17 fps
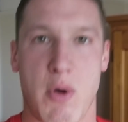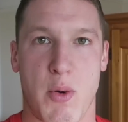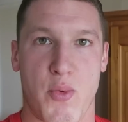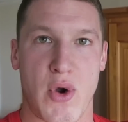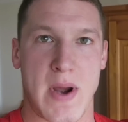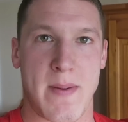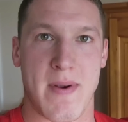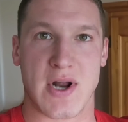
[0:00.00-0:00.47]
We're
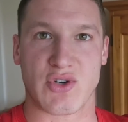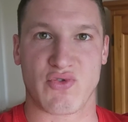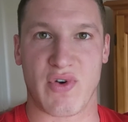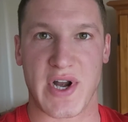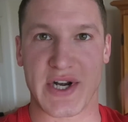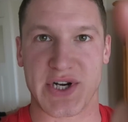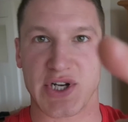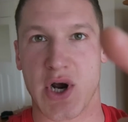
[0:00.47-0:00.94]
pretty much
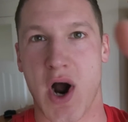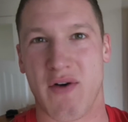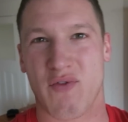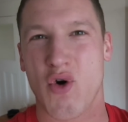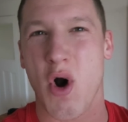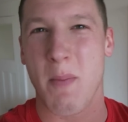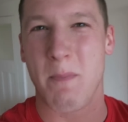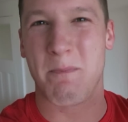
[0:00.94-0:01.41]
ready to go.
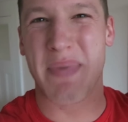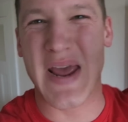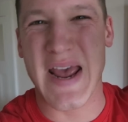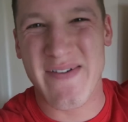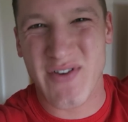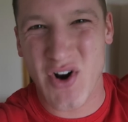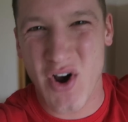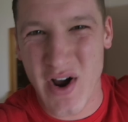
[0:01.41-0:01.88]
I've got a
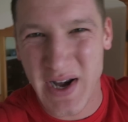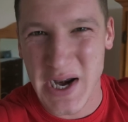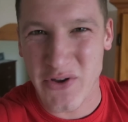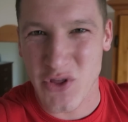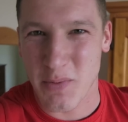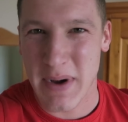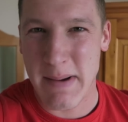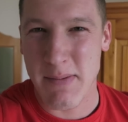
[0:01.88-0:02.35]
bit of an
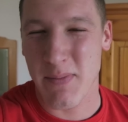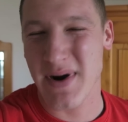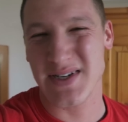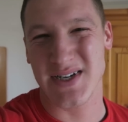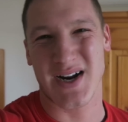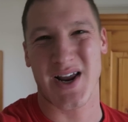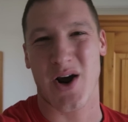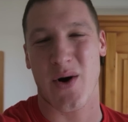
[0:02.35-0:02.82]
idea of the plan. We're
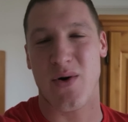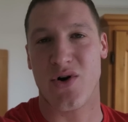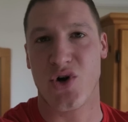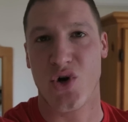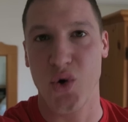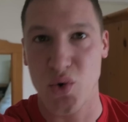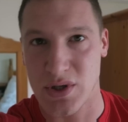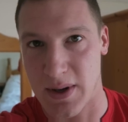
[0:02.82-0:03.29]
basically going to go
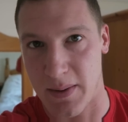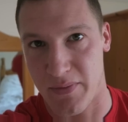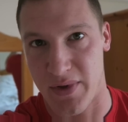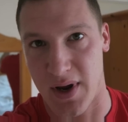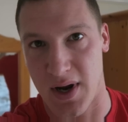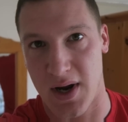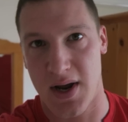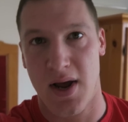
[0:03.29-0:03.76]
and do
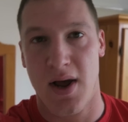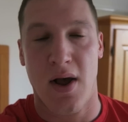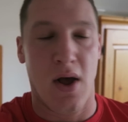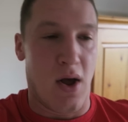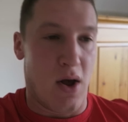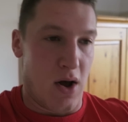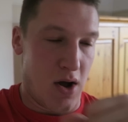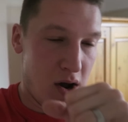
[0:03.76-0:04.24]
something.
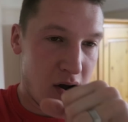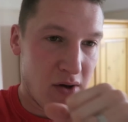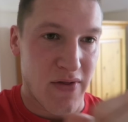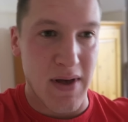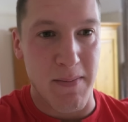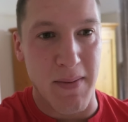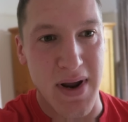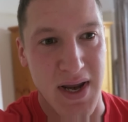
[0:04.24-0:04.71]

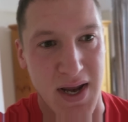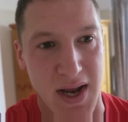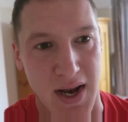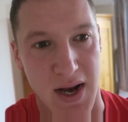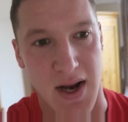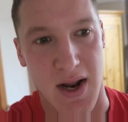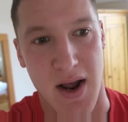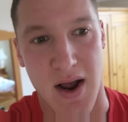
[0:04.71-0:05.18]
They're
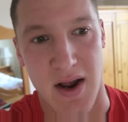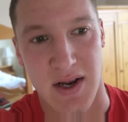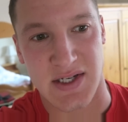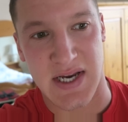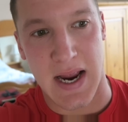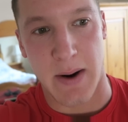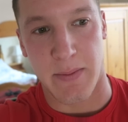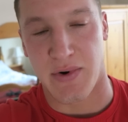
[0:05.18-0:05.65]
making
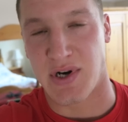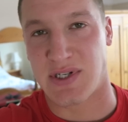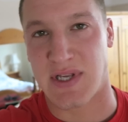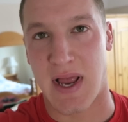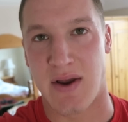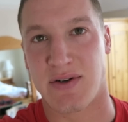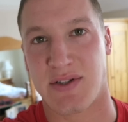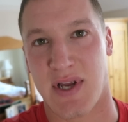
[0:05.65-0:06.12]
sandwiches
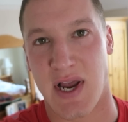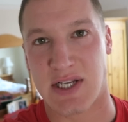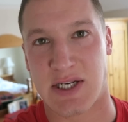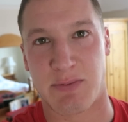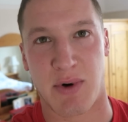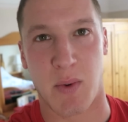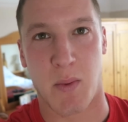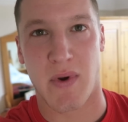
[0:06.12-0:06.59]
downstairs
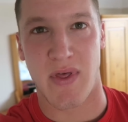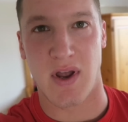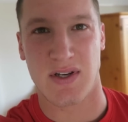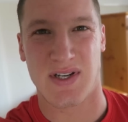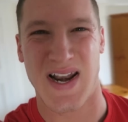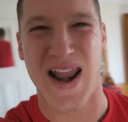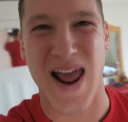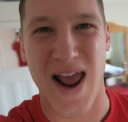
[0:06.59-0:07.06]
to bring with
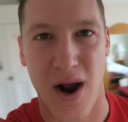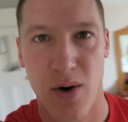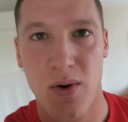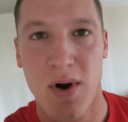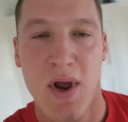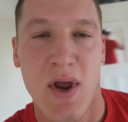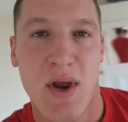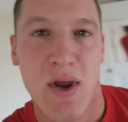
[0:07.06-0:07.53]
us
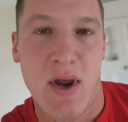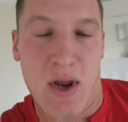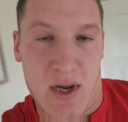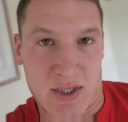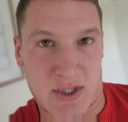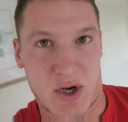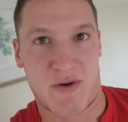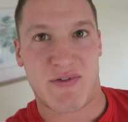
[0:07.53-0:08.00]
now.
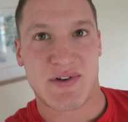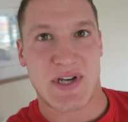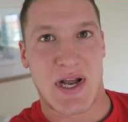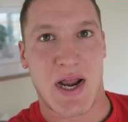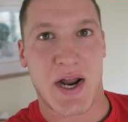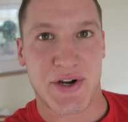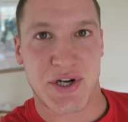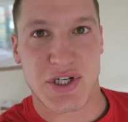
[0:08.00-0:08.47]
So
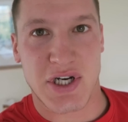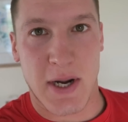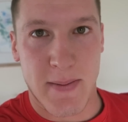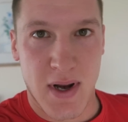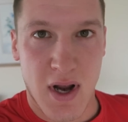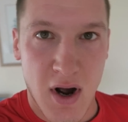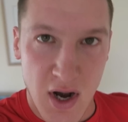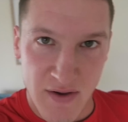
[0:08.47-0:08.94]
obviously lunch is
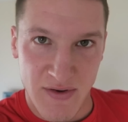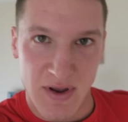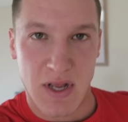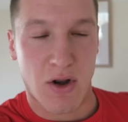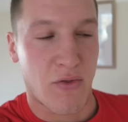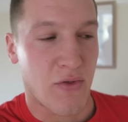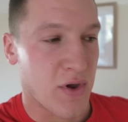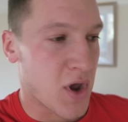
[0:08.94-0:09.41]
going to be kind of
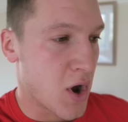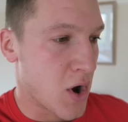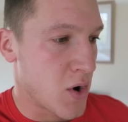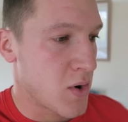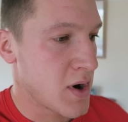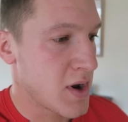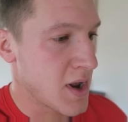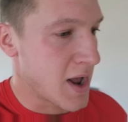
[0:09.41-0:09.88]
eating on the
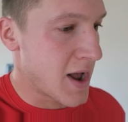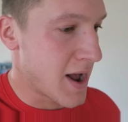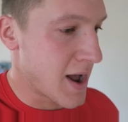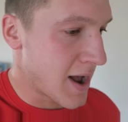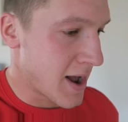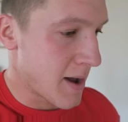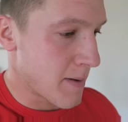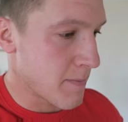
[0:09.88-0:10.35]
go.
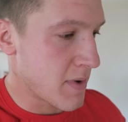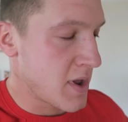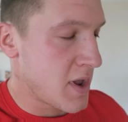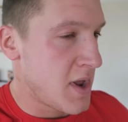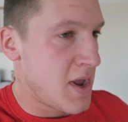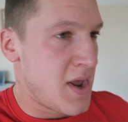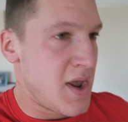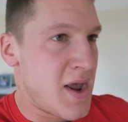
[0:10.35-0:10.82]

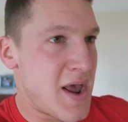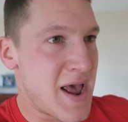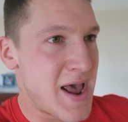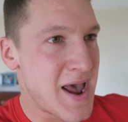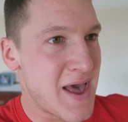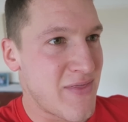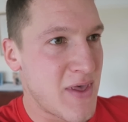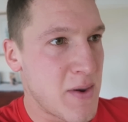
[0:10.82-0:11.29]

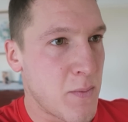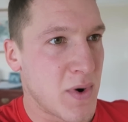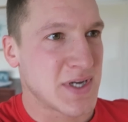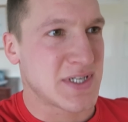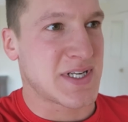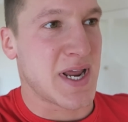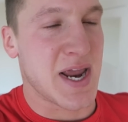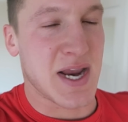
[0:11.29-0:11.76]
And then
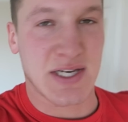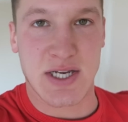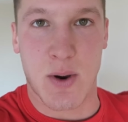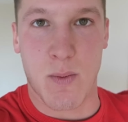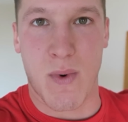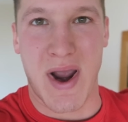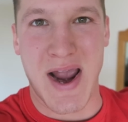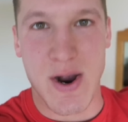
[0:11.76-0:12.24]
we're staying
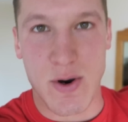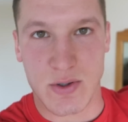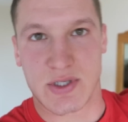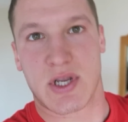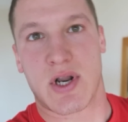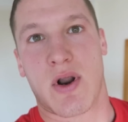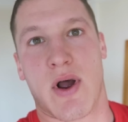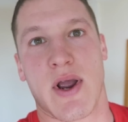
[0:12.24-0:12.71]
somewhere else
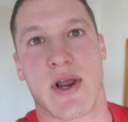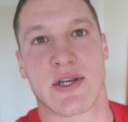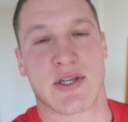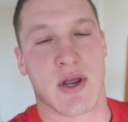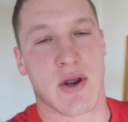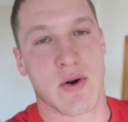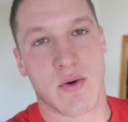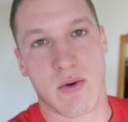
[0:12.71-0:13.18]
tonight,
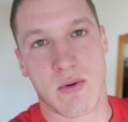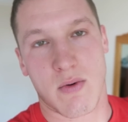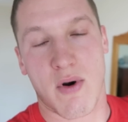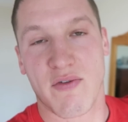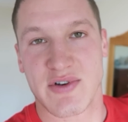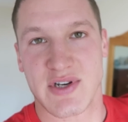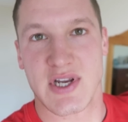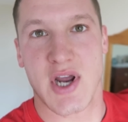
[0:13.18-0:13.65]
so
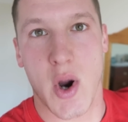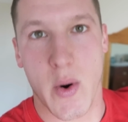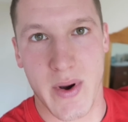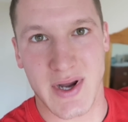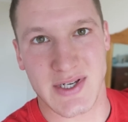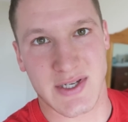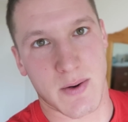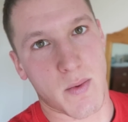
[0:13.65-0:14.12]
obviously
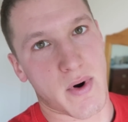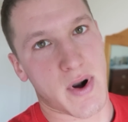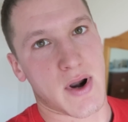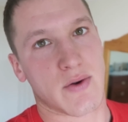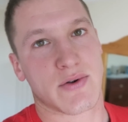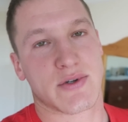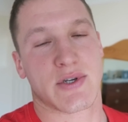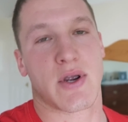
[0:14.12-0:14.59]
going
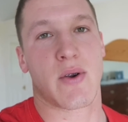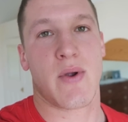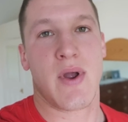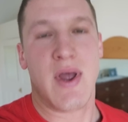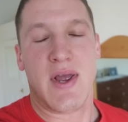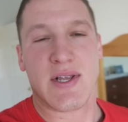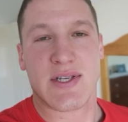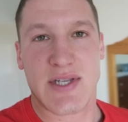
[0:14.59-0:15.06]
somewhere else, so
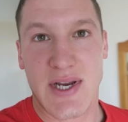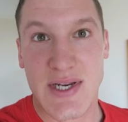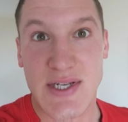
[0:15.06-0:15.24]
it's